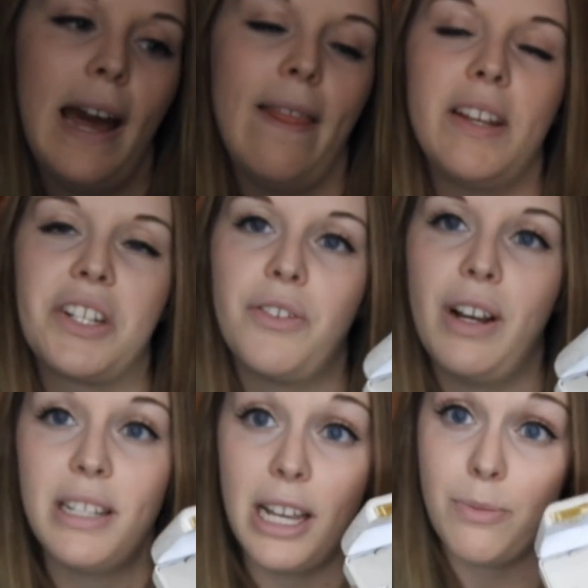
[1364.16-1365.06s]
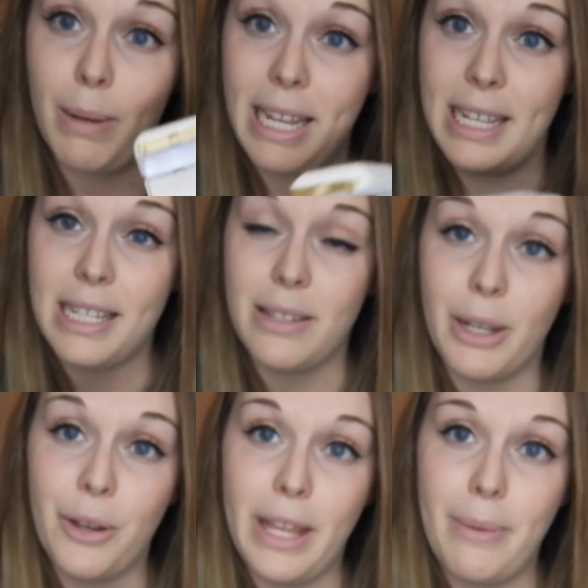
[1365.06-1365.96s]
and they're just the right size for my ears, so
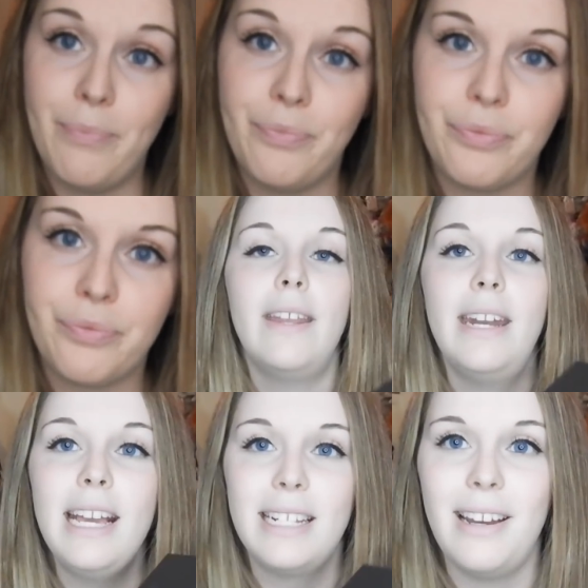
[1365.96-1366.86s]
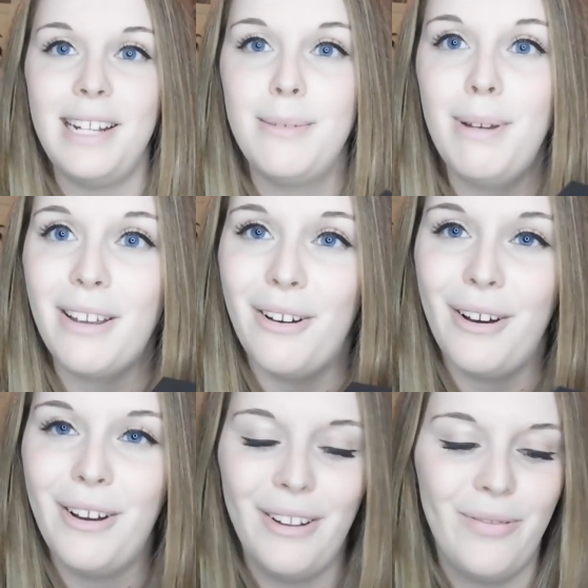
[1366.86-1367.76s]
I got them. The next item I
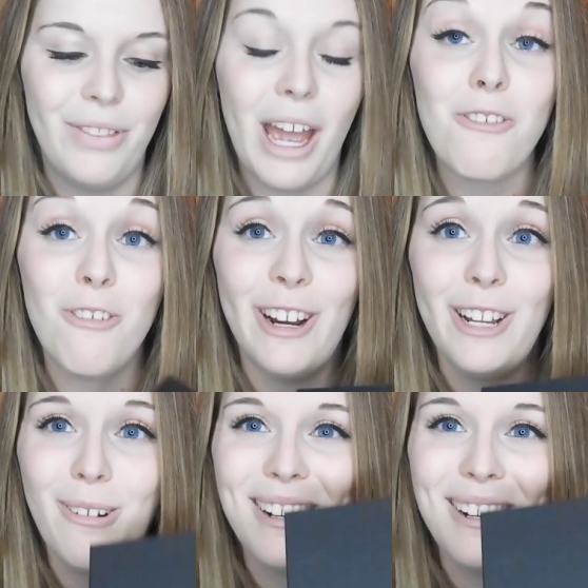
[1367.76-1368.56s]
got that I really